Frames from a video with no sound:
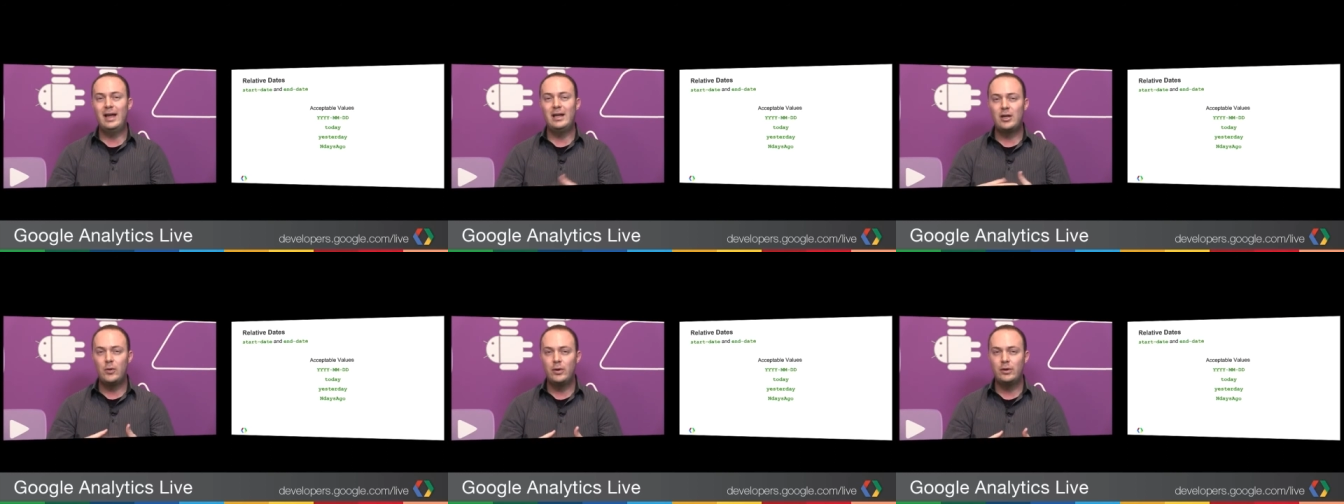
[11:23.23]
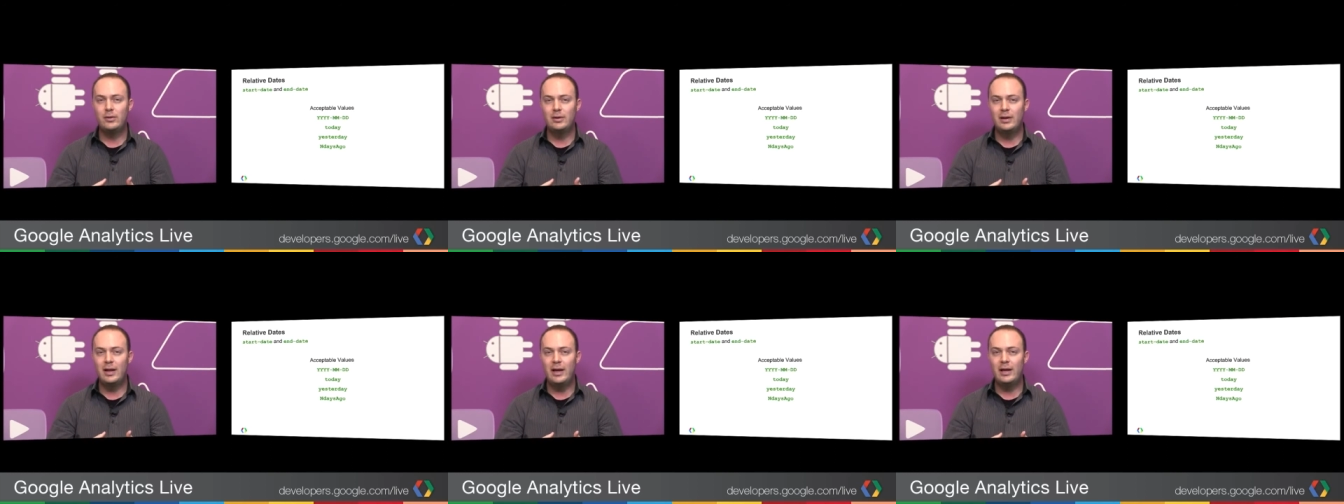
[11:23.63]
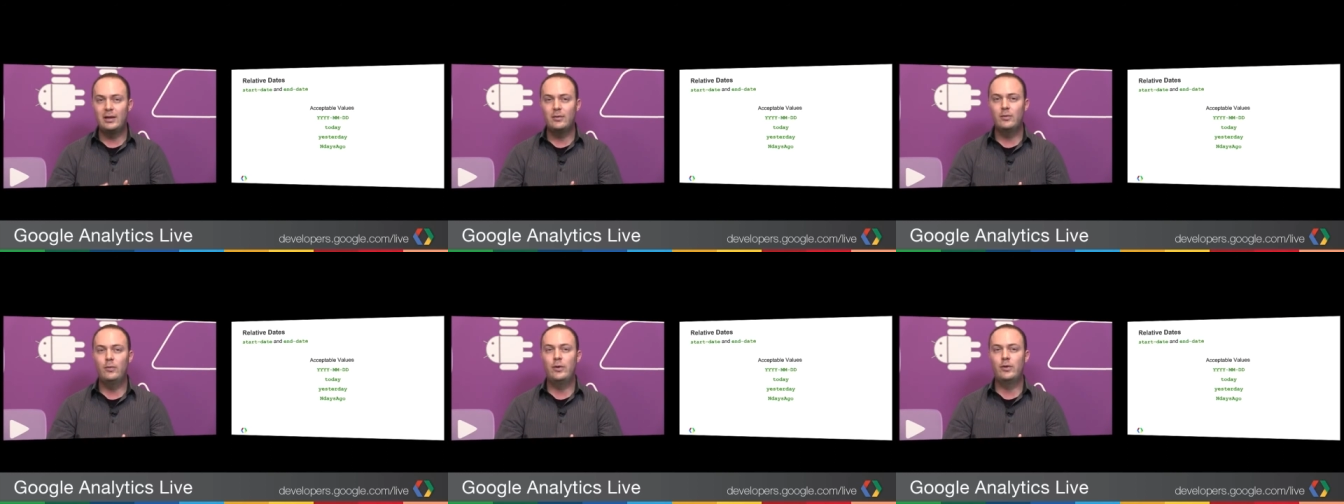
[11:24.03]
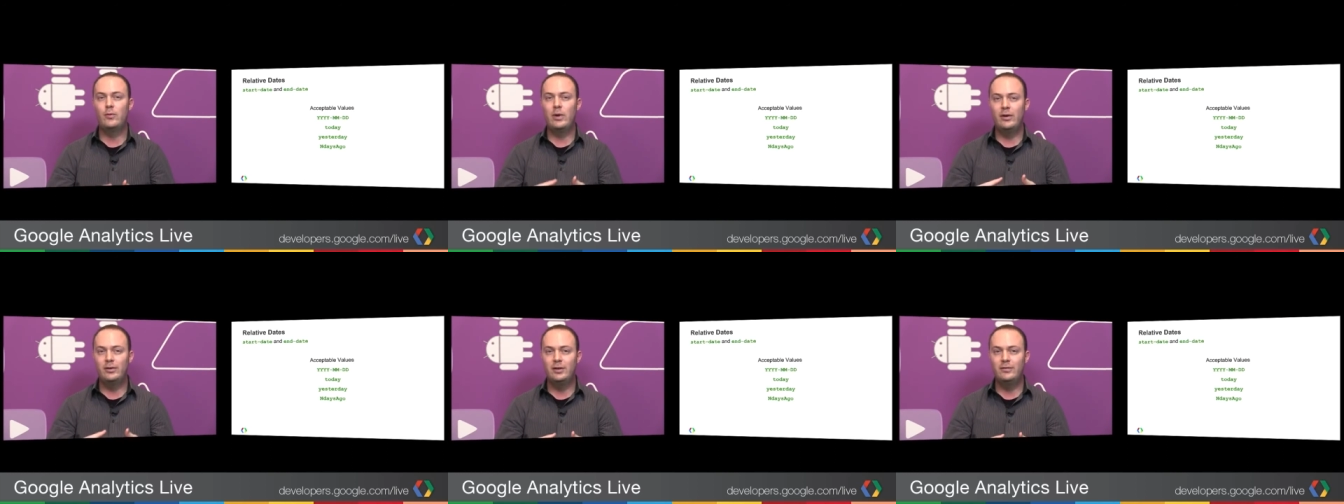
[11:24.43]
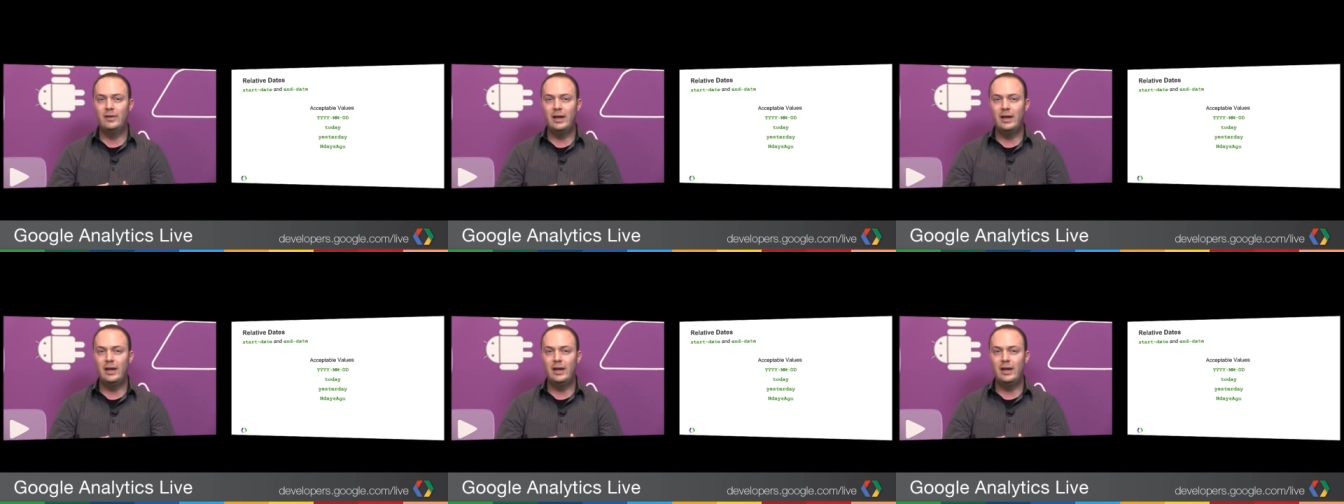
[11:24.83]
any query you'd like with relative